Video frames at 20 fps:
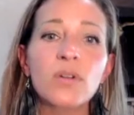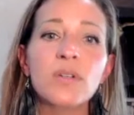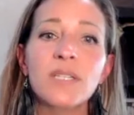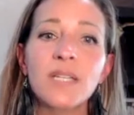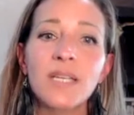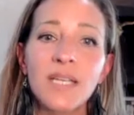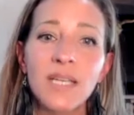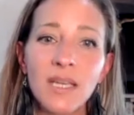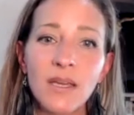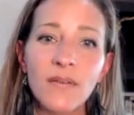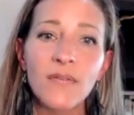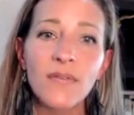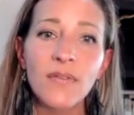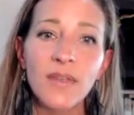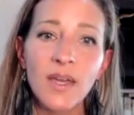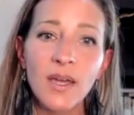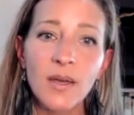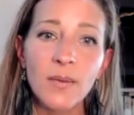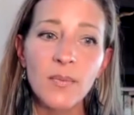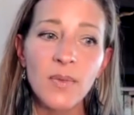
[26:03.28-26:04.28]
to give
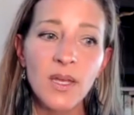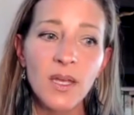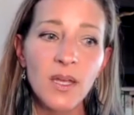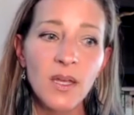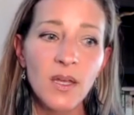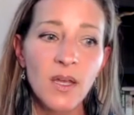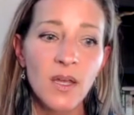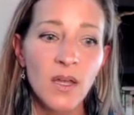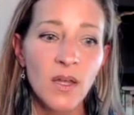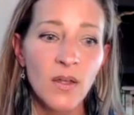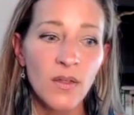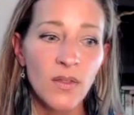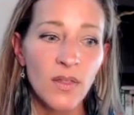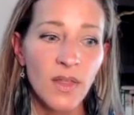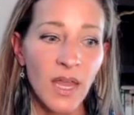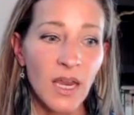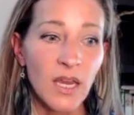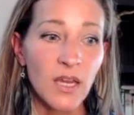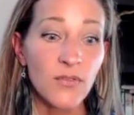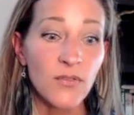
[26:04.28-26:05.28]
them
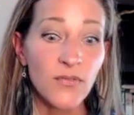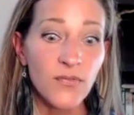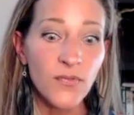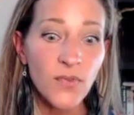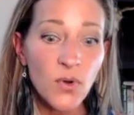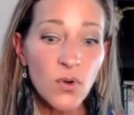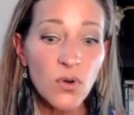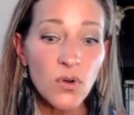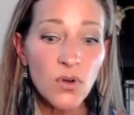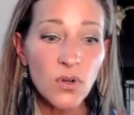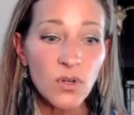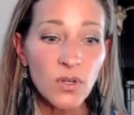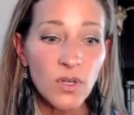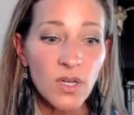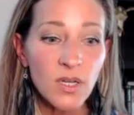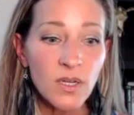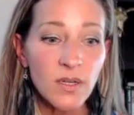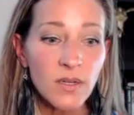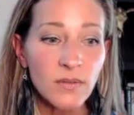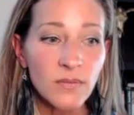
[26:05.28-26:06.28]
a
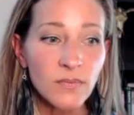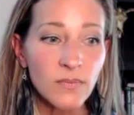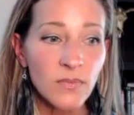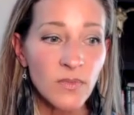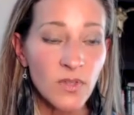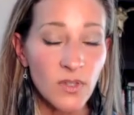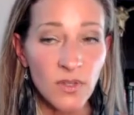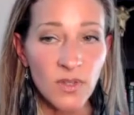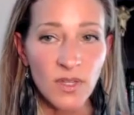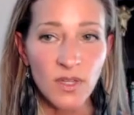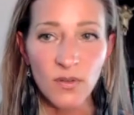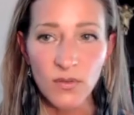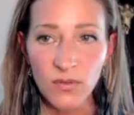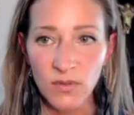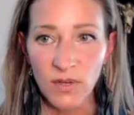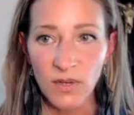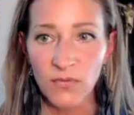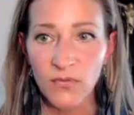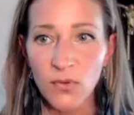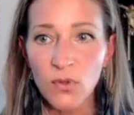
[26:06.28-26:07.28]
full
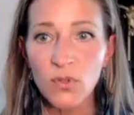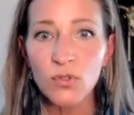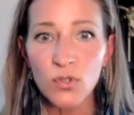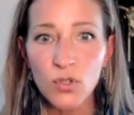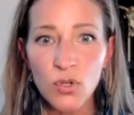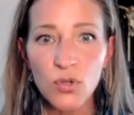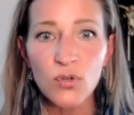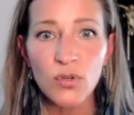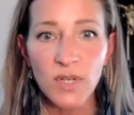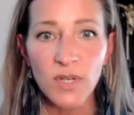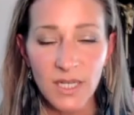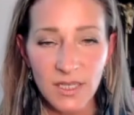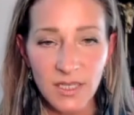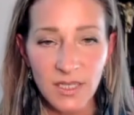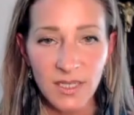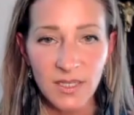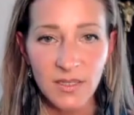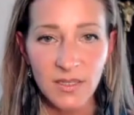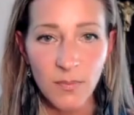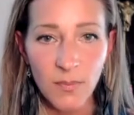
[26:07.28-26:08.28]
nutrient
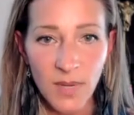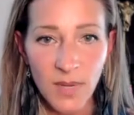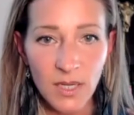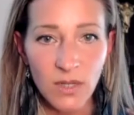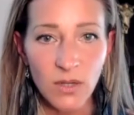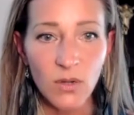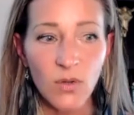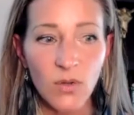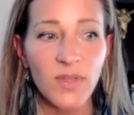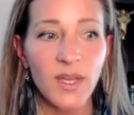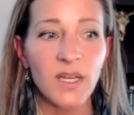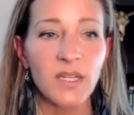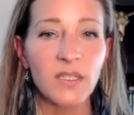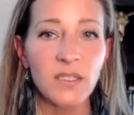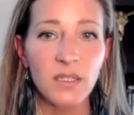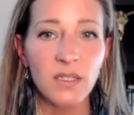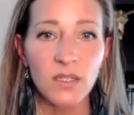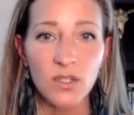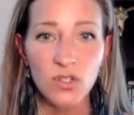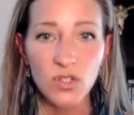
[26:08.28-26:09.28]
dense meal that is
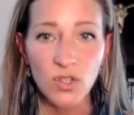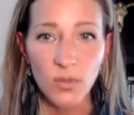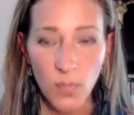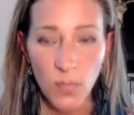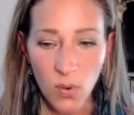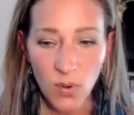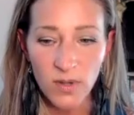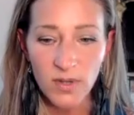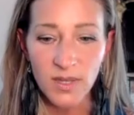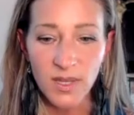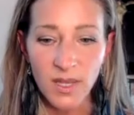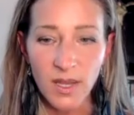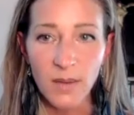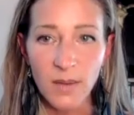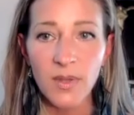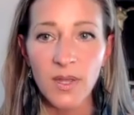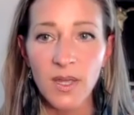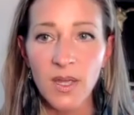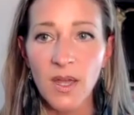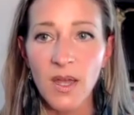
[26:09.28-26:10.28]
going to support
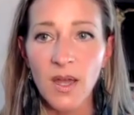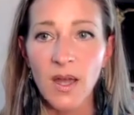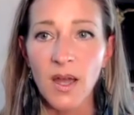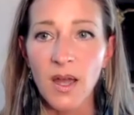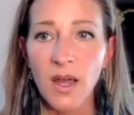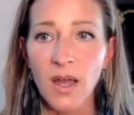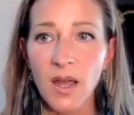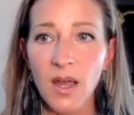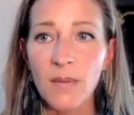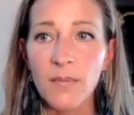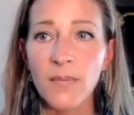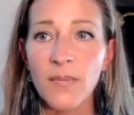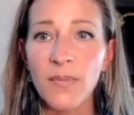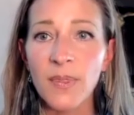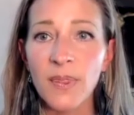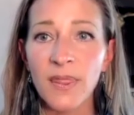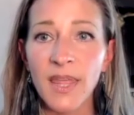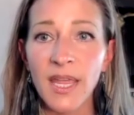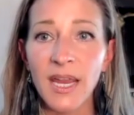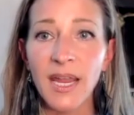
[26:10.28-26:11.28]
them.
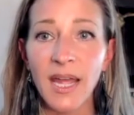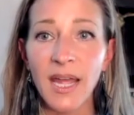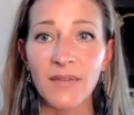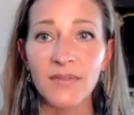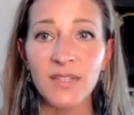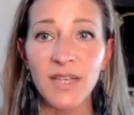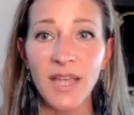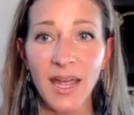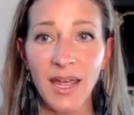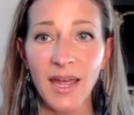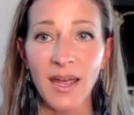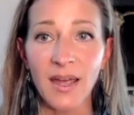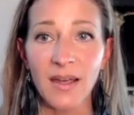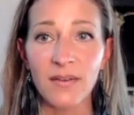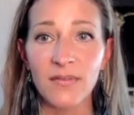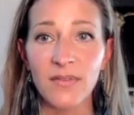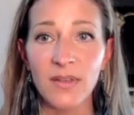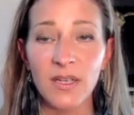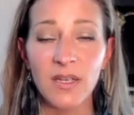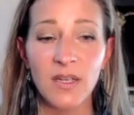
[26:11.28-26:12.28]
They have to
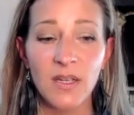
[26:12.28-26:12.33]
have